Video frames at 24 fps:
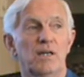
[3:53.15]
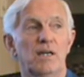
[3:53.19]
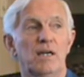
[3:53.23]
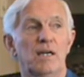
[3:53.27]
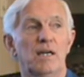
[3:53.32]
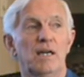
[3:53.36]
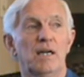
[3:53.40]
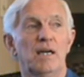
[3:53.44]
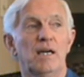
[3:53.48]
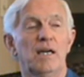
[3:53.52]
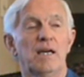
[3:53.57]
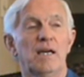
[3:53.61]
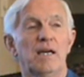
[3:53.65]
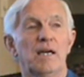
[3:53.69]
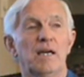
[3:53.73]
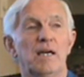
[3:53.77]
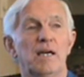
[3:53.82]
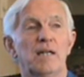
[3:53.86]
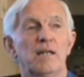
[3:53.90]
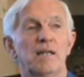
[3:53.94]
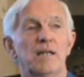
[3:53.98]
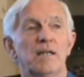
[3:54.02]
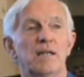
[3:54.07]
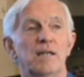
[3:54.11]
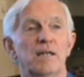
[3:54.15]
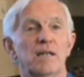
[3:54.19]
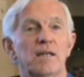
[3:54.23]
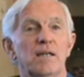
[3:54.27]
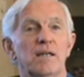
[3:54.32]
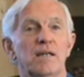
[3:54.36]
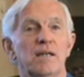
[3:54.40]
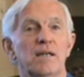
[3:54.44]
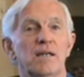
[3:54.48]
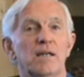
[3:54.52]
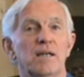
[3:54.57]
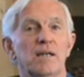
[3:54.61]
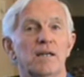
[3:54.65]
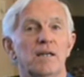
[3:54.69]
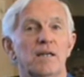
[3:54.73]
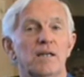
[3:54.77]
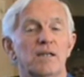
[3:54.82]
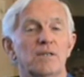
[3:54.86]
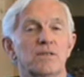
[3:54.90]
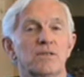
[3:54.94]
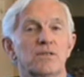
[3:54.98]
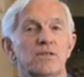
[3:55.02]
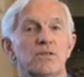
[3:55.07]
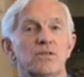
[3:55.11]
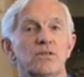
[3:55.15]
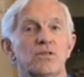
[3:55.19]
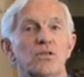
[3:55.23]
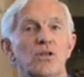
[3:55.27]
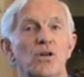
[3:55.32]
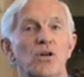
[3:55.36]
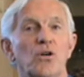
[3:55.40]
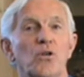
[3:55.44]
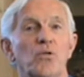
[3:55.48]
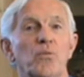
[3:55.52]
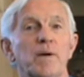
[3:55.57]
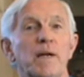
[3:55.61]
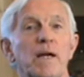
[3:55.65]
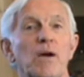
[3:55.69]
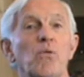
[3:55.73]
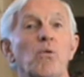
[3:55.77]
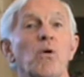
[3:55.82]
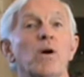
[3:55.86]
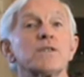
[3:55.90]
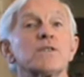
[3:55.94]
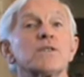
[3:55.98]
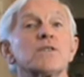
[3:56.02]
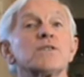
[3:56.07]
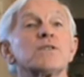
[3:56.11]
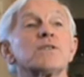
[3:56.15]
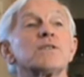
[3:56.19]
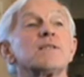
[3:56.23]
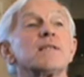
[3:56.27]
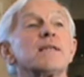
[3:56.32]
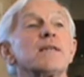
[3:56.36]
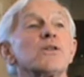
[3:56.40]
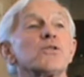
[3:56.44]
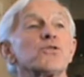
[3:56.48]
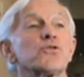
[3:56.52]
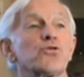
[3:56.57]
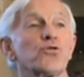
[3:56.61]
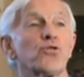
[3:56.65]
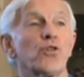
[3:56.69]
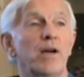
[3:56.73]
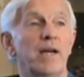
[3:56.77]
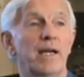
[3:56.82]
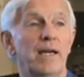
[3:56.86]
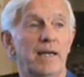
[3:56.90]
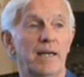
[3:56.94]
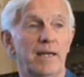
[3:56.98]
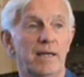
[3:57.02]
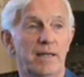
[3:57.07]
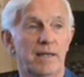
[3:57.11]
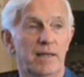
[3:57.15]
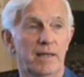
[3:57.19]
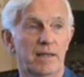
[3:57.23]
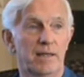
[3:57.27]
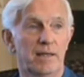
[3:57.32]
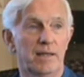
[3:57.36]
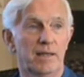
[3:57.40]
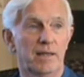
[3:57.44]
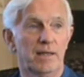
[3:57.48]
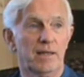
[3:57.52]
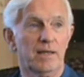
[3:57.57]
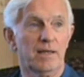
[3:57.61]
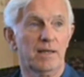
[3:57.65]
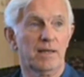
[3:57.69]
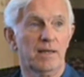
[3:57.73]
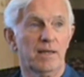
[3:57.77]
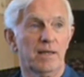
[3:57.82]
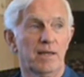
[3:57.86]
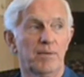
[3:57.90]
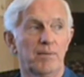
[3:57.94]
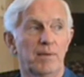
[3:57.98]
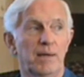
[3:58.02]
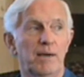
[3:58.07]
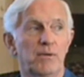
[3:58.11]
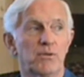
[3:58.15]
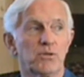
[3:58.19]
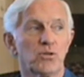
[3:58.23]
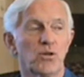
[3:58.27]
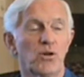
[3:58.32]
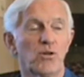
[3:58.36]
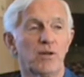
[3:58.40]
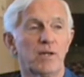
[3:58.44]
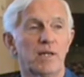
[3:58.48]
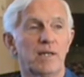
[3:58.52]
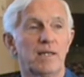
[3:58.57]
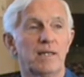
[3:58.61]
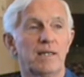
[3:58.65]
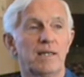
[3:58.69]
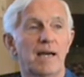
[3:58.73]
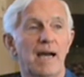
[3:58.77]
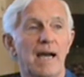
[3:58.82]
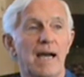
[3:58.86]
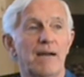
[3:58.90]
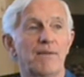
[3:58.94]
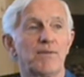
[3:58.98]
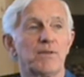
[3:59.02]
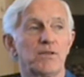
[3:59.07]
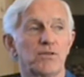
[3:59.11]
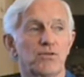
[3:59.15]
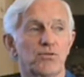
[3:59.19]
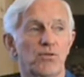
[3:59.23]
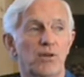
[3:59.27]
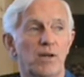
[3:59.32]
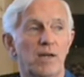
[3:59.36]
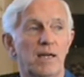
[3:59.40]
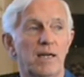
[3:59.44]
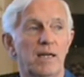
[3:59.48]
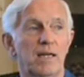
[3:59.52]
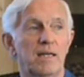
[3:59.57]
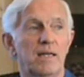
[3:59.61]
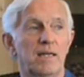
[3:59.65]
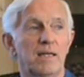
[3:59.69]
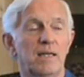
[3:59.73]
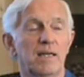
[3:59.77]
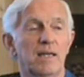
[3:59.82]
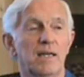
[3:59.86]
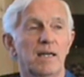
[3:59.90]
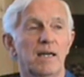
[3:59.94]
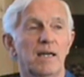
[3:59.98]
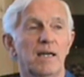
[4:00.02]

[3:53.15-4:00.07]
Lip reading: and so, but I wasn't SEAL trained. I was already diving trained